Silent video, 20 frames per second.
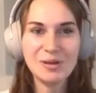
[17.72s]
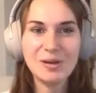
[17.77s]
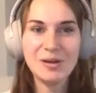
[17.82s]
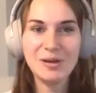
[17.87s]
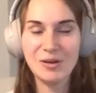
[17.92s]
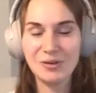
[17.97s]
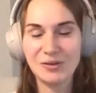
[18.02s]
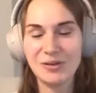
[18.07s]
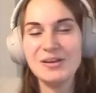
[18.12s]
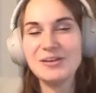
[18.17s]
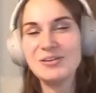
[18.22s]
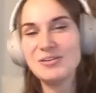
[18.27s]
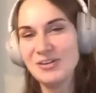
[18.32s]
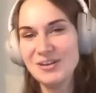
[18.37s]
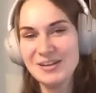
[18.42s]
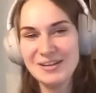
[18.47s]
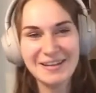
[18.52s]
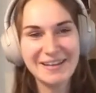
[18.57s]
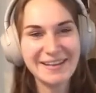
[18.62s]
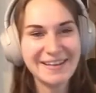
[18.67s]
Okay,
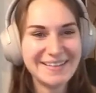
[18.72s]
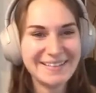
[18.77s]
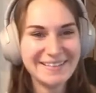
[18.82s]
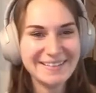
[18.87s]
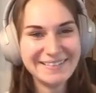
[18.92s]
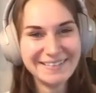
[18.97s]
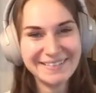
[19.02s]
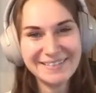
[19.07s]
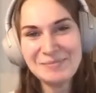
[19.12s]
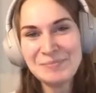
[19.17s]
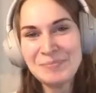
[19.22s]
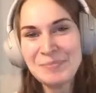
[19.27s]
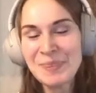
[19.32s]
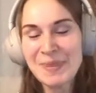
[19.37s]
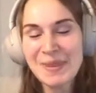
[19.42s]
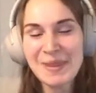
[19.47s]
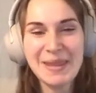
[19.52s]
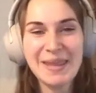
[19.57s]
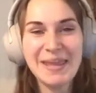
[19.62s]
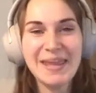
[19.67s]
great.
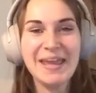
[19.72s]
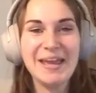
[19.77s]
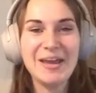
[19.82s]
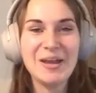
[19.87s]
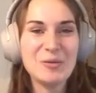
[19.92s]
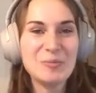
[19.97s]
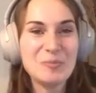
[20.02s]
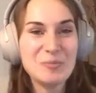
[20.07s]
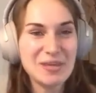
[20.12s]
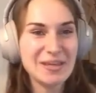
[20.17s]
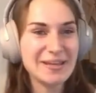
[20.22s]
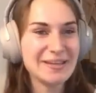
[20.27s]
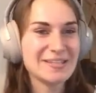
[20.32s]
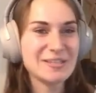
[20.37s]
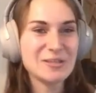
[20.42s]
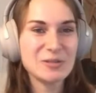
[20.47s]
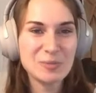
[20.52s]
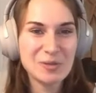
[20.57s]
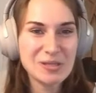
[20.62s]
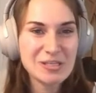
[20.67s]
Yeah,
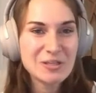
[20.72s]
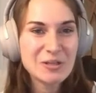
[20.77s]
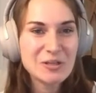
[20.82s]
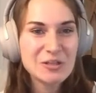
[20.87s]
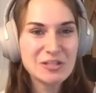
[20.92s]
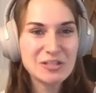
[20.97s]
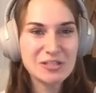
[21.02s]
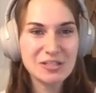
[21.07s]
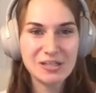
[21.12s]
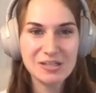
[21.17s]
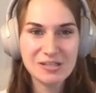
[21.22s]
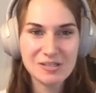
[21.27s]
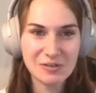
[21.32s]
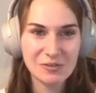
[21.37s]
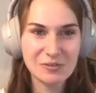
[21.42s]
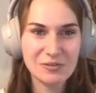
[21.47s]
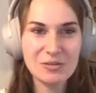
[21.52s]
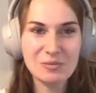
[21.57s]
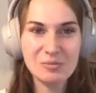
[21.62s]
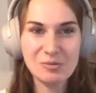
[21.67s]
so my talk today is
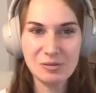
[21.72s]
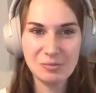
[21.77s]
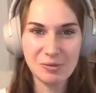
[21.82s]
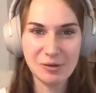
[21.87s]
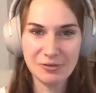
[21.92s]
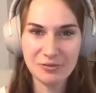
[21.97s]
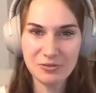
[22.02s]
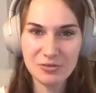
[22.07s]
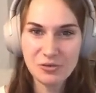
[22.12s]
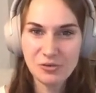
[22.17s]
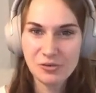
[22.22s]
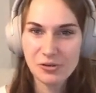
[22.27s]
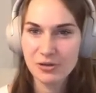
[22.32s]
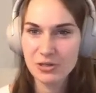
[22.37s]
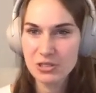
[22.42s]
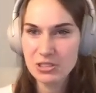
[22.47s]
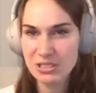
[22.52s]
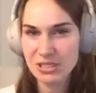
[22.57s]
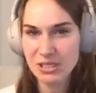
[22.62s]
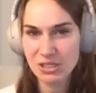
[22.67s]
going to be about neural
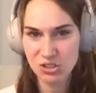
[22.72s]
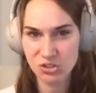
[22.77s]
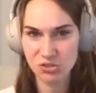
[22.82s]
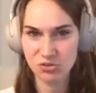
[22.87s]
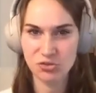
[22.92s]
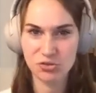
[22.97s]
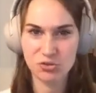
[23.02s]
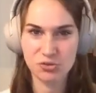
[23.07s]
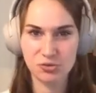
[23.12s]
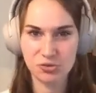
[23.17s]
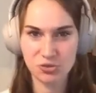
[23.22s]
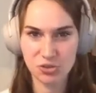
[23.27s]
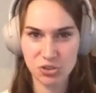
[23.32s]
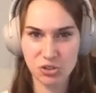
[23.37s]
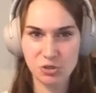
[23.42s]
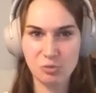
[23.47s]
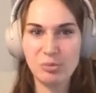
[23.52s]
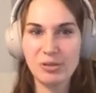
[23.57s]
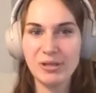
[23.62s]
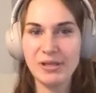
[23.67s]
architecture search
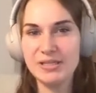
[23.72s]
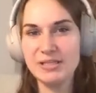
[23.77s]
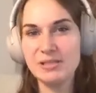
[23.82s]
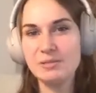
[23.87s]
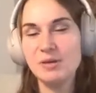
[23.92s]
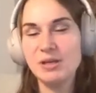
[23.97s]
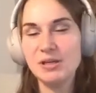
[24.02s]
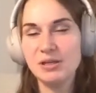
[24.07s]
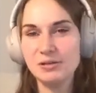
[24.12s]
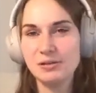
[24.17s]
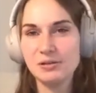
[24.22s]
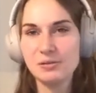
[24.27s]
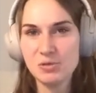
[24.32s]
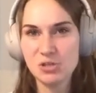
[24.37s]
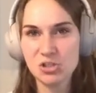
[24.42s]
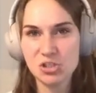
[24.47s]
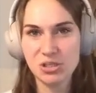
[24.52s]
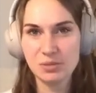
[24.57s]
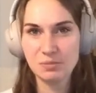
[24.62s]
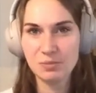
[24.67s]
applied to medical
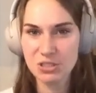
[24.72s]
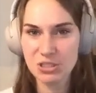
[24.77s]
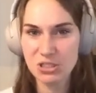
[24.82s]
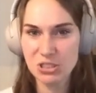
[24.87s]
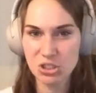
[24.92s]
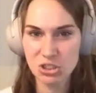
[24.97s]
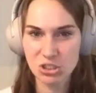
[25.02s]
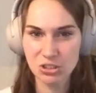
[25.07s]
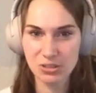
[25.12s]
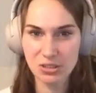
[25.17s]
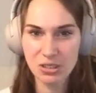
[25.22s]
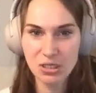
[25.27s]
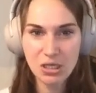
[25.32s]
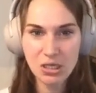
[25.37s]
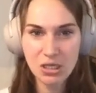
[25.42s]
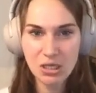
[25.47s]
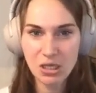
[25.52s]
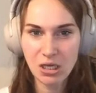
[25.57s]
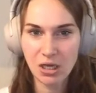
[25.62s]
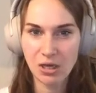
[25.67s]
image segmentation,
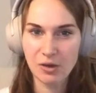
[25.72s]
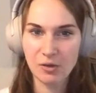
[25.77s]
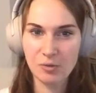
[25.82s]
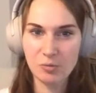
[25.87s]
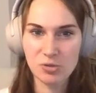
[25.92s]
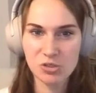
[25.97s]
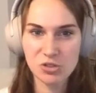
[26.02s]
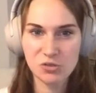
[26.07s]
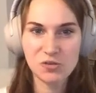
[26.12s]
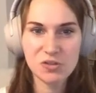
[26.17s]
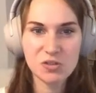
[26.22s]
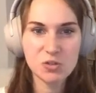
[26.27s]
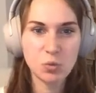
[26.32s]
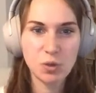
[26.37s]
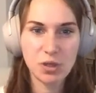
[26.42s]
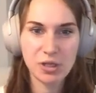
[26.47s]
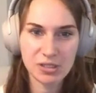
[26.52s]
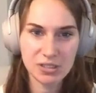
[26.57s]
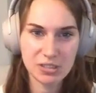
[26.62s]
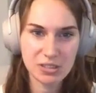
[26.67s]
which fits
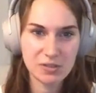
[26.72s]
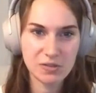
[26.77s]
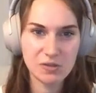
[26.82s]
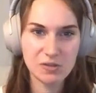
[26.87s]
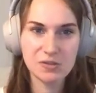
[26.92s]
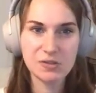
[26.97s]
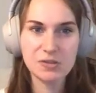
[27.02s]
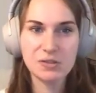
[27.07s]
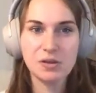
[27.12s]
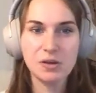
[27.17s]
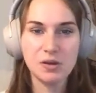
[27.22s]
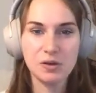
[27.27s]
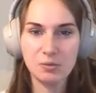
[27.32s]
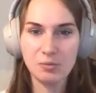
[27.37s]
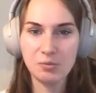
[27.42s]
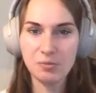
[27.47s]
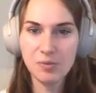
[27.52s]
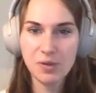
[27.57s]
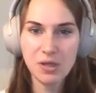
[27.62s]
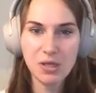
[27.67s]
well into this
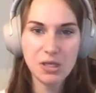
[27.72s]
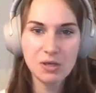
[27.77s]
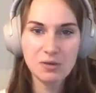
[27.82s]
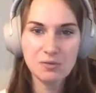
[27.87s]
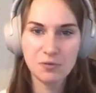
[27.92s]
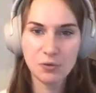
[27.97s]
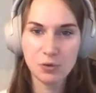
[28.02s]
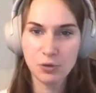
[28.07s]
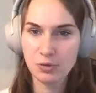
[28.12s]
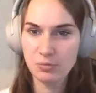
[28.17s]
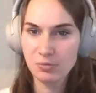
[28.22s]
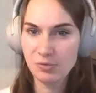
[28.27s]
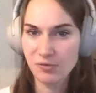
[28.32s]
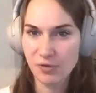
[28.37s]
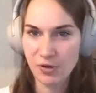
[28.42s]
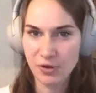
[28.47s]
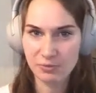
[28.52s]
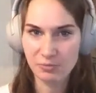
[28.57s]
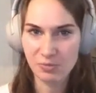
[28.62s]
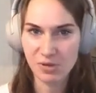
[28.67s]
forum of
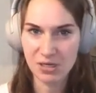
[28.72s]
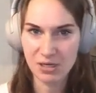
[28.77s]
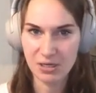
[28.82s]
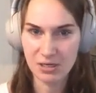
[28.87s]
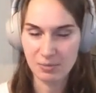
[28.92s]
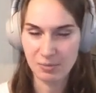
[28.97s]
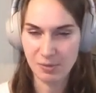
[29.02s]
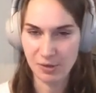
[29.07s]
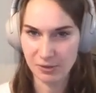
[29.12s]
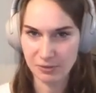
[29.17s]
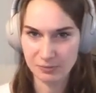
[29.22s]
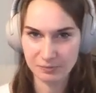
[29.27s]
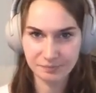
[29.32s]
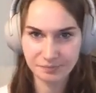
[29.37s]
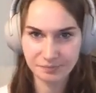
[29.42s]
automated ML.